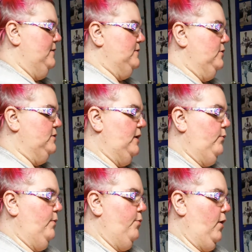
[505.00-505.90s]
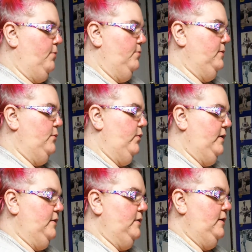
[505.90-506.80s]
this looks like we probably
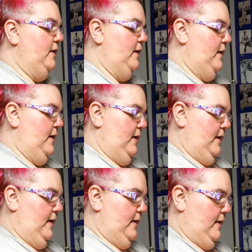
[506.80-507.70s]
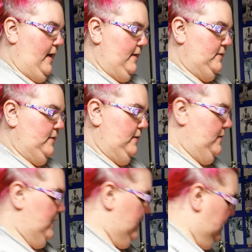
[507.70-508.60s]
will get
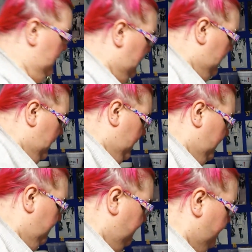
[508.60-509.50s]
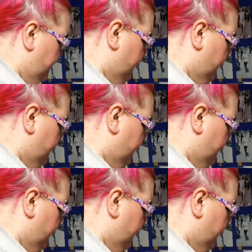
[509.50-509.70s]
the um,